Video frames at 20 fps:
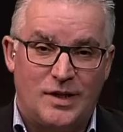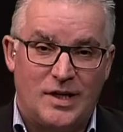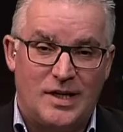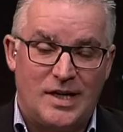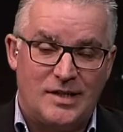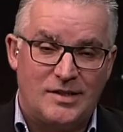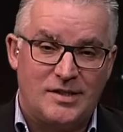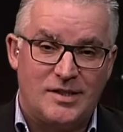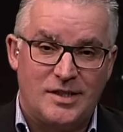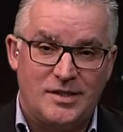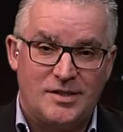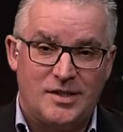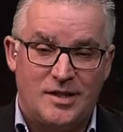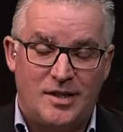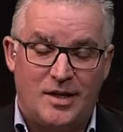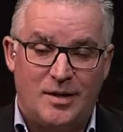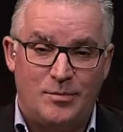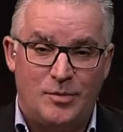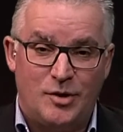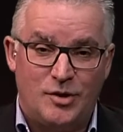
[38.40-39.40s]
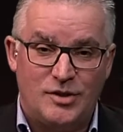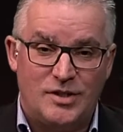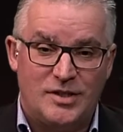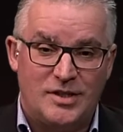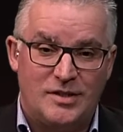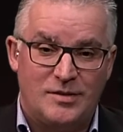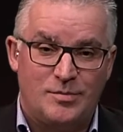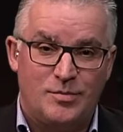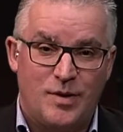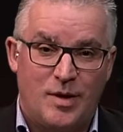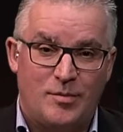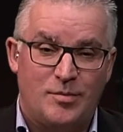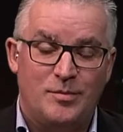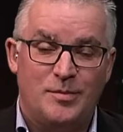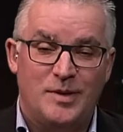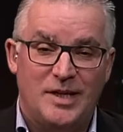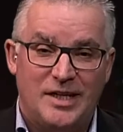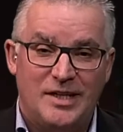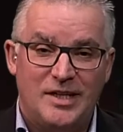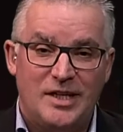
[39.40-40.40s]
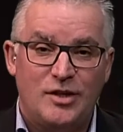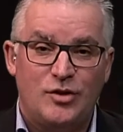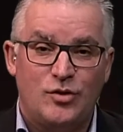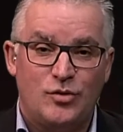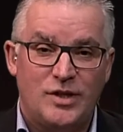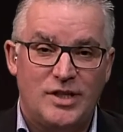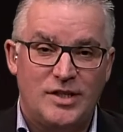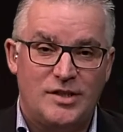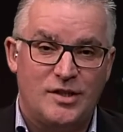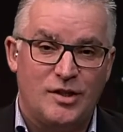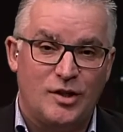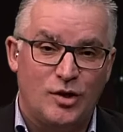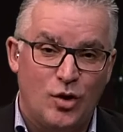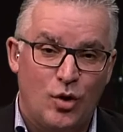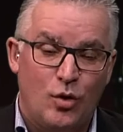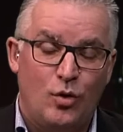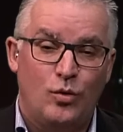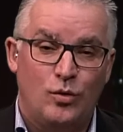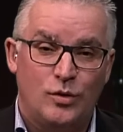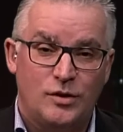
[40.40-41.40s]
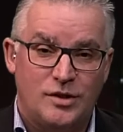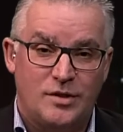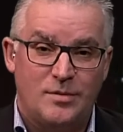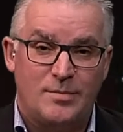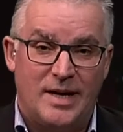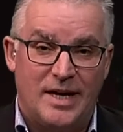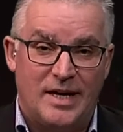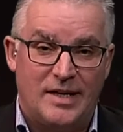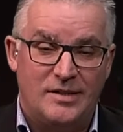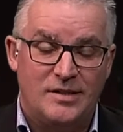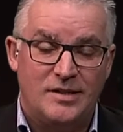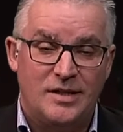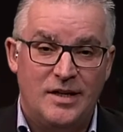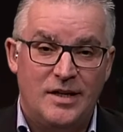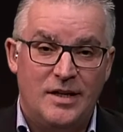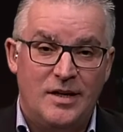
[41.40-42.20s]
the last 6 to 9 months is probably an increase in gold demand